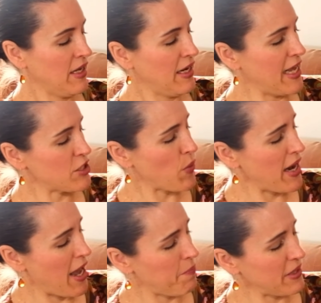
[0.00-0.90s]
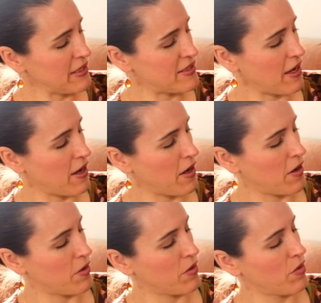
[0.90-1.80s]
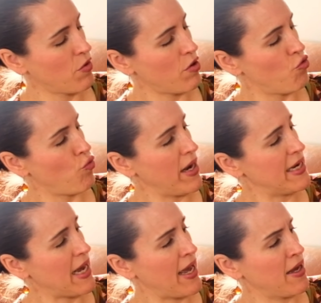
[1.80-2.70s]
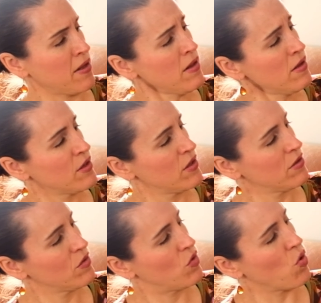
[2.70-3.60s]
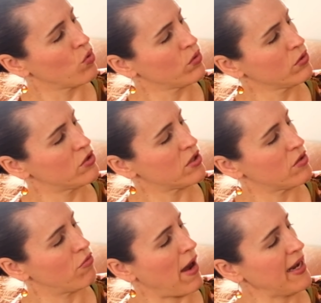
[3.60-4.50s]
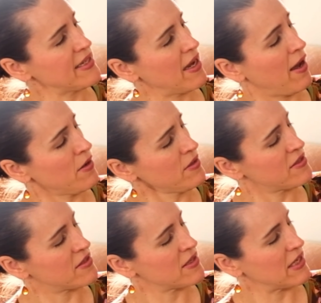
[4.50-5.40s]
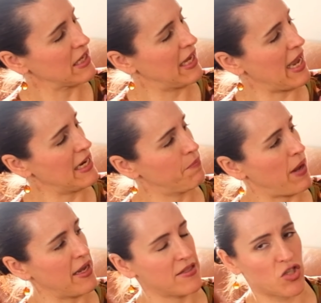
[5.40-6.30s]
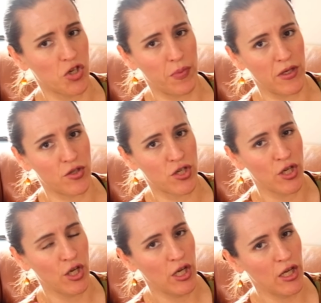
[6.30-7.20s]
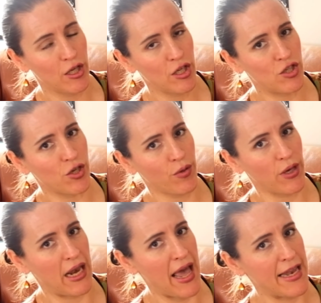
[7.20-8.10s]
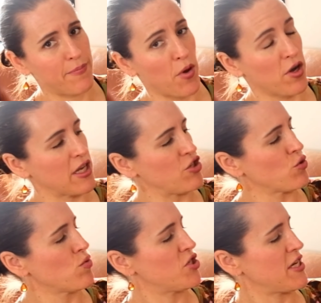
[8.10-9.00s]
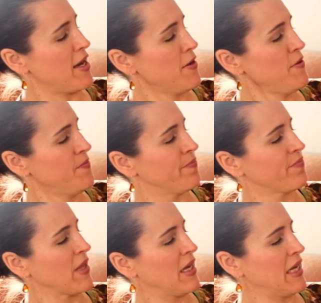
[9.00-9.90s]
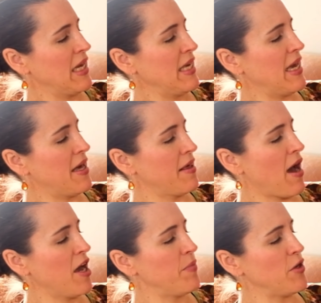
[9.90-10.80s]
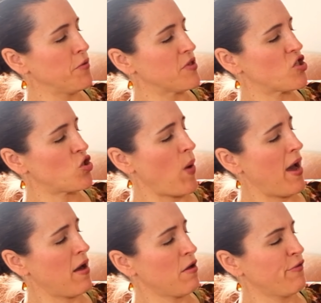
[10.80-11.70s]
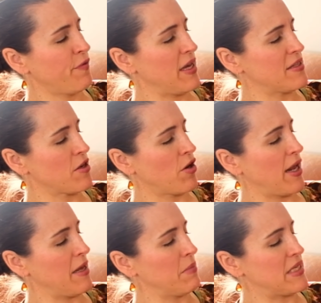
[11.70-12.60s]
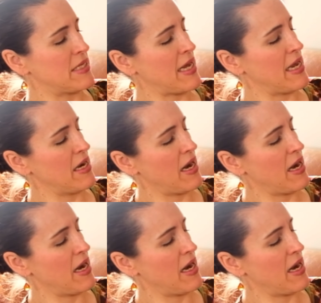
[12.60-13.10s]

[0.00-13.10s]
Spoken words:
Next one up is our red ale called Wright House. Again, it pays tribute to a landmark in Georgetown. Here the IBU is 12, SRM 10,